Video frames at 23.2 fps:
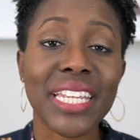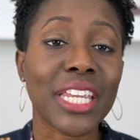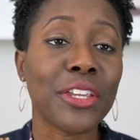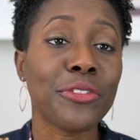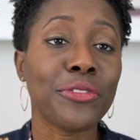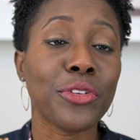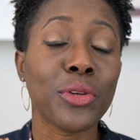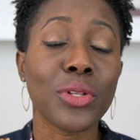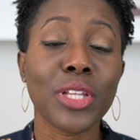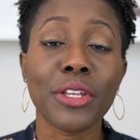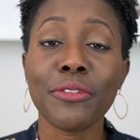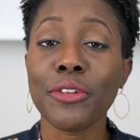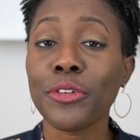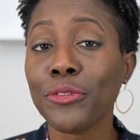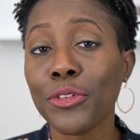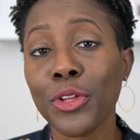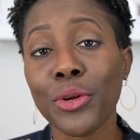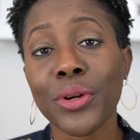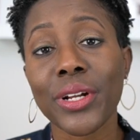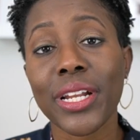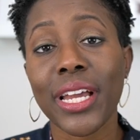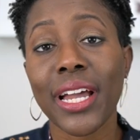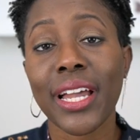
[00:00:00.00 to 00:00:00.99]
If you live in
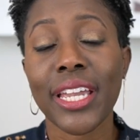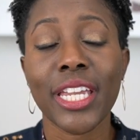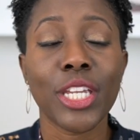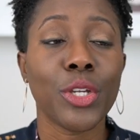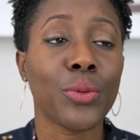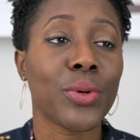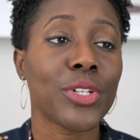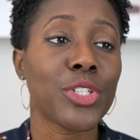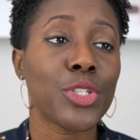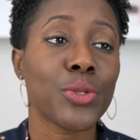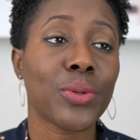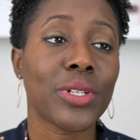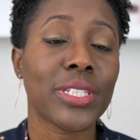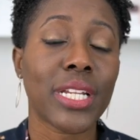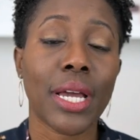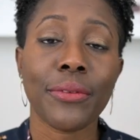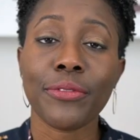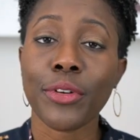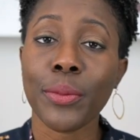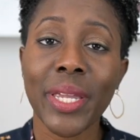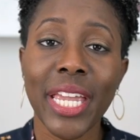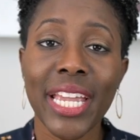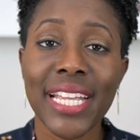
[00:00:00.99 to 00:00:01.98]
Florida and you want to
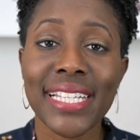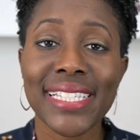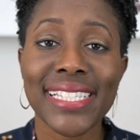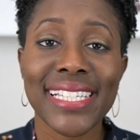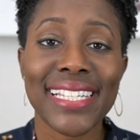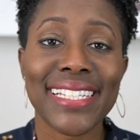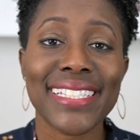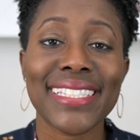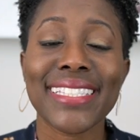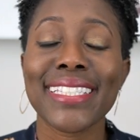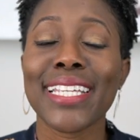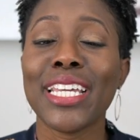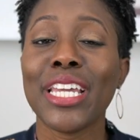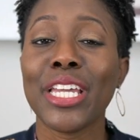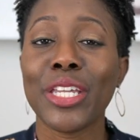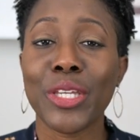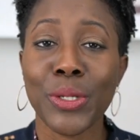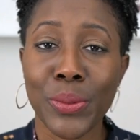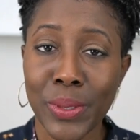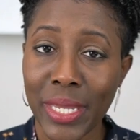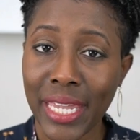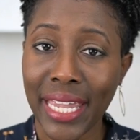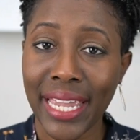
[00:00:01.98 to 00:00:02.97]
adopt from Kansas,
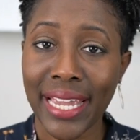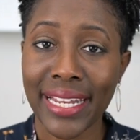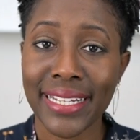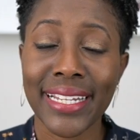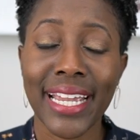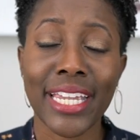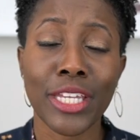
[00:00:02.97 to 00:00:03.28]
you can.